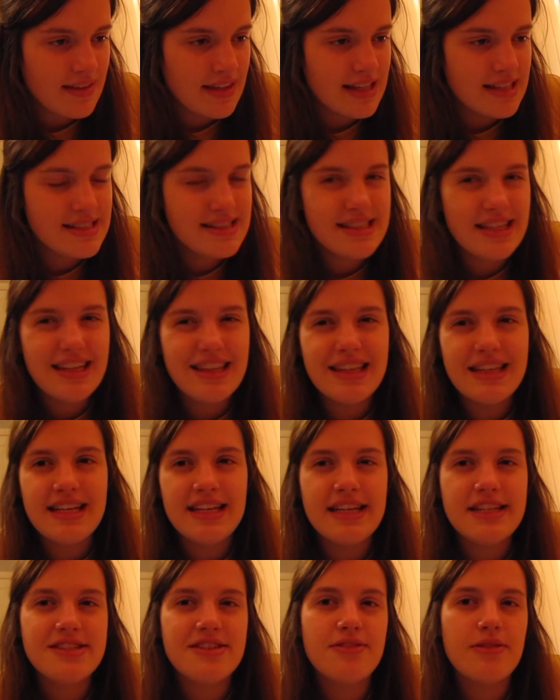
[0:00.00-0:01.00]
Seeing the
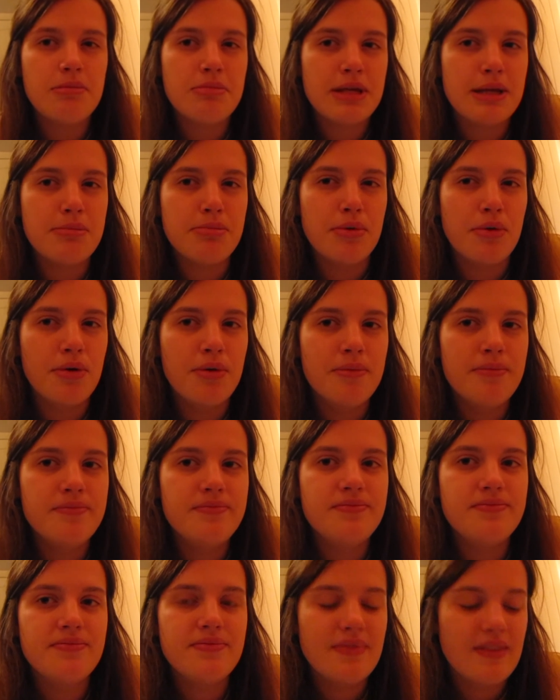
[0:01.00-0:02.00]
needs of the people
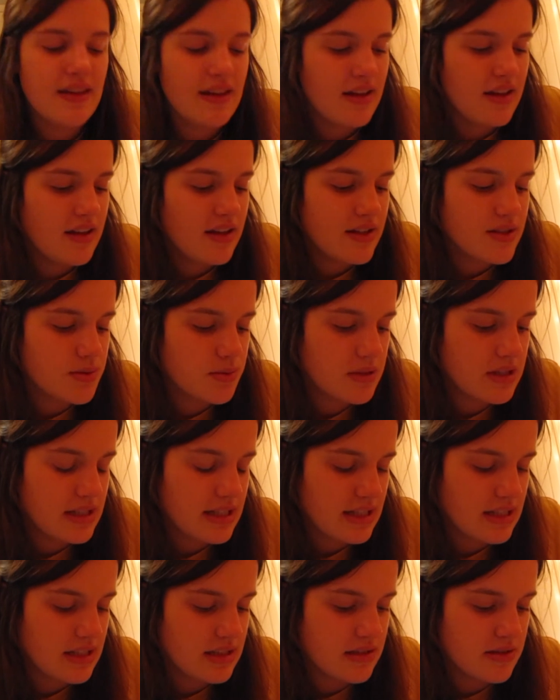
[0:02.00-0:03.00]
is one
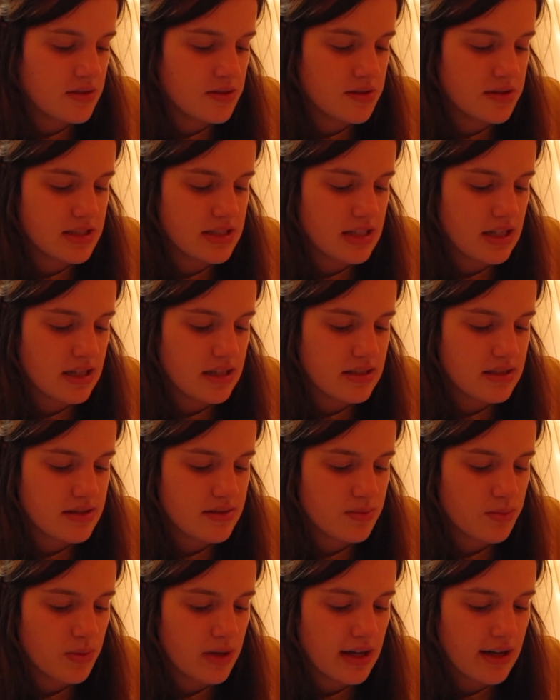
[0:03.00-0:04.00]
thing that the Lord
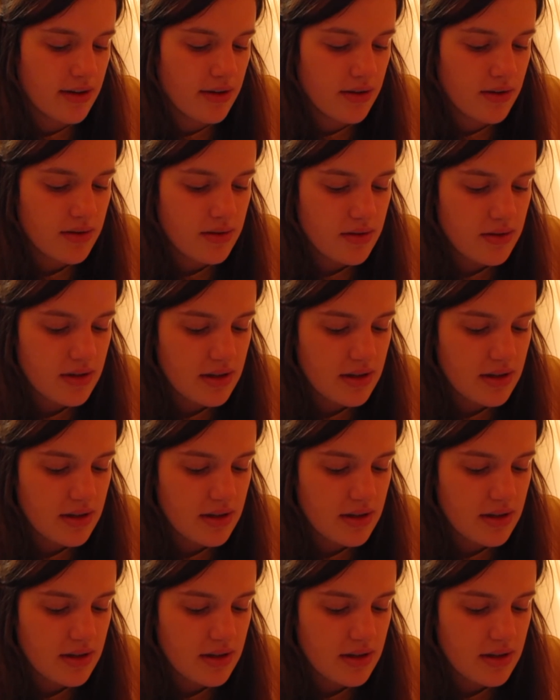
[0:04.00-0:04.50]
does well.